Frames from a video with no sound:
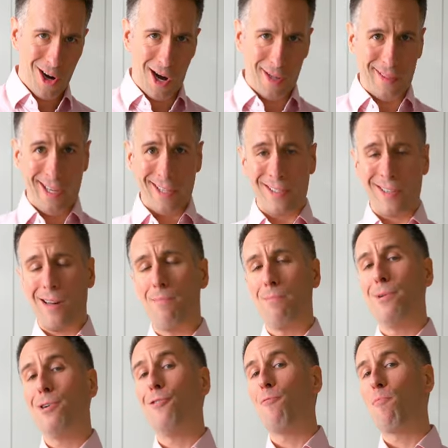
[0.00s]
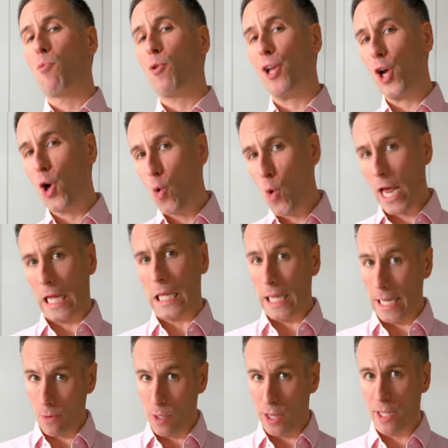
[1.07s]
All right, things are gonna move pretty
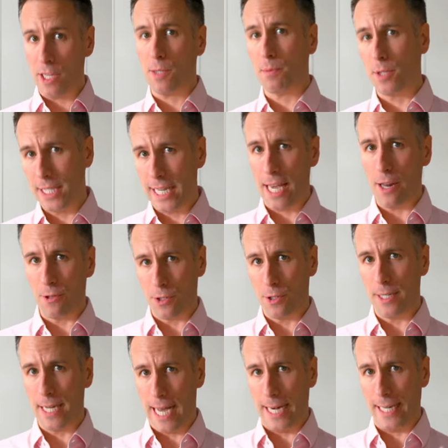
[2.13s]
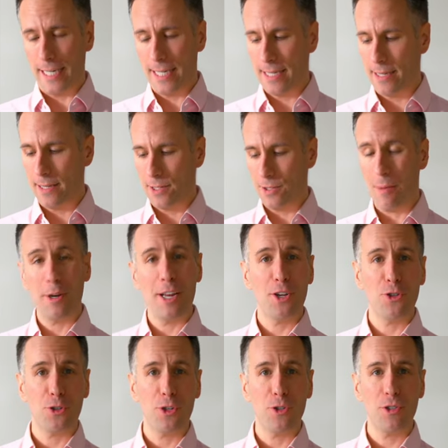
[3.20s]
quickly when these potatoes are done. So I'm gonna
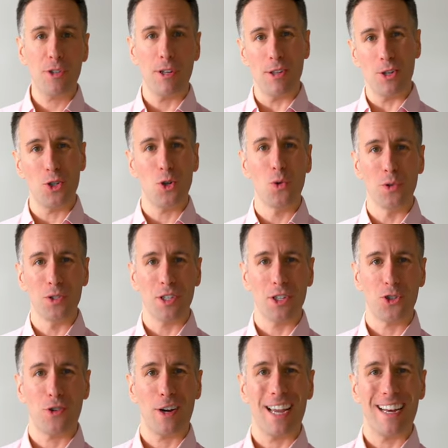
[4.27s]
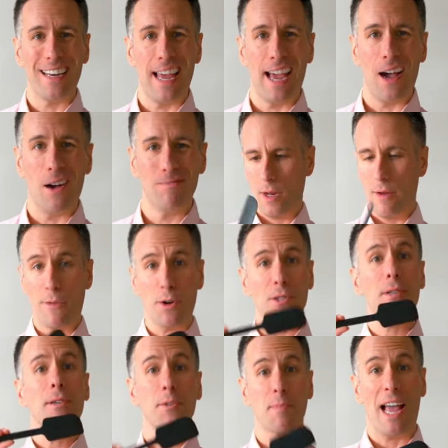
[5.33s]
introduce you to the tools of the trade now.
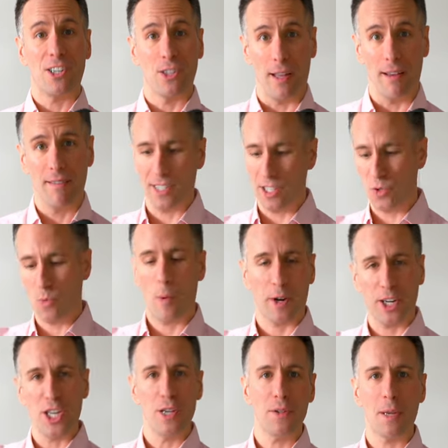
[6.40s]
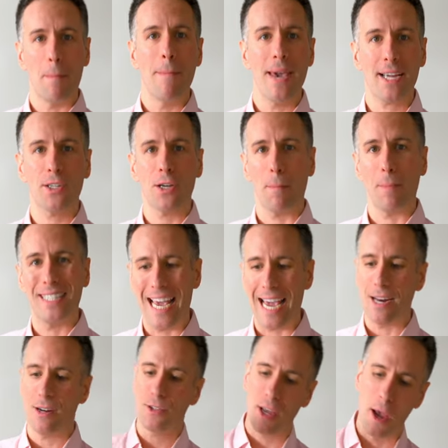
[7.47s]
First, spatula. This is what we're gonna use to mix our
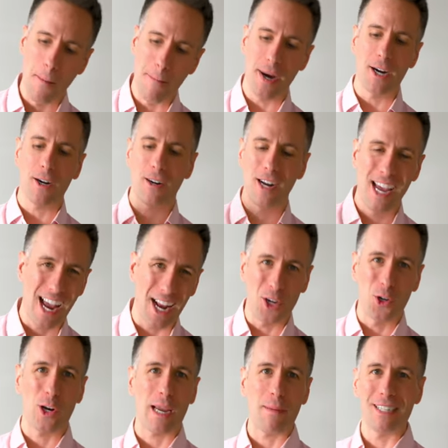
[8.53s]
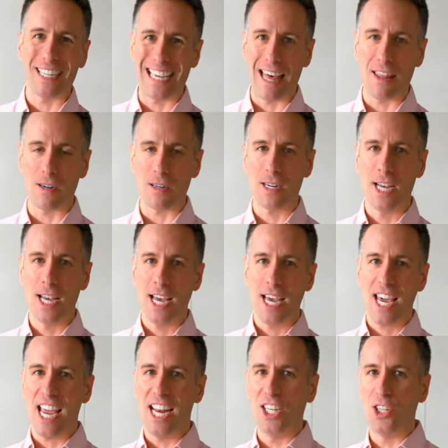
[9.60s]
potatoes, butter, and cream together
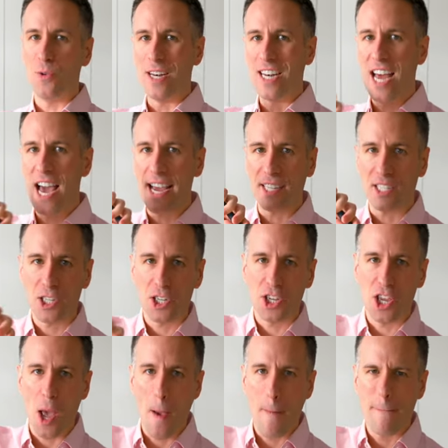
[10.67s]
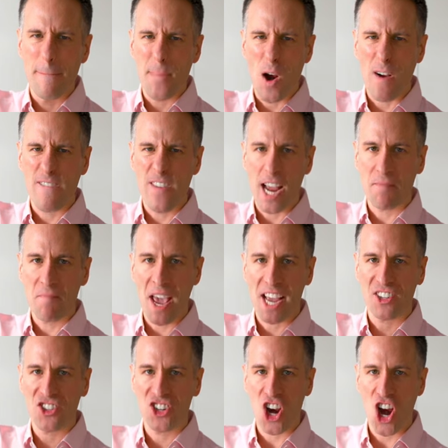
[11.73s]
into a nice, perfect
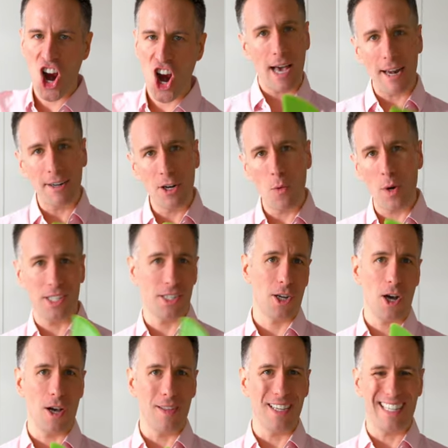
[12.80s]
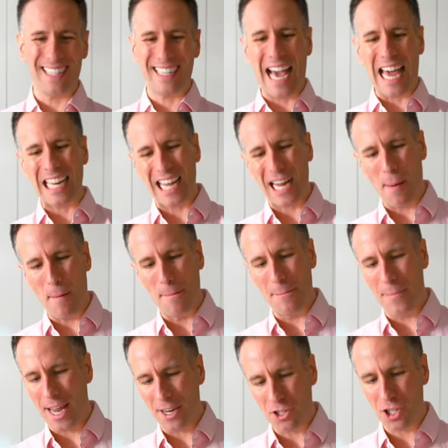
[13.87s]
mixture. I don't know what to call this. It's kind of like a
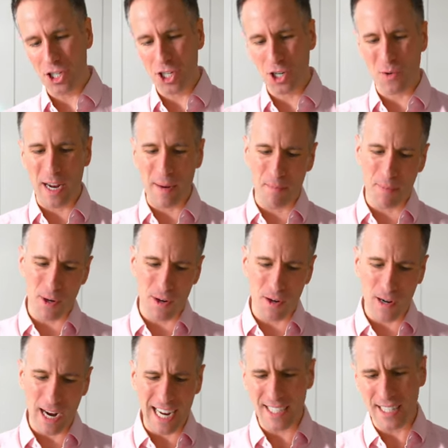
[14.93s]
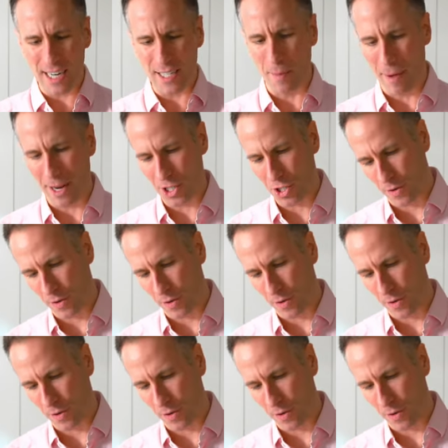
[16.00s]
bench scraper. I guess it is a bench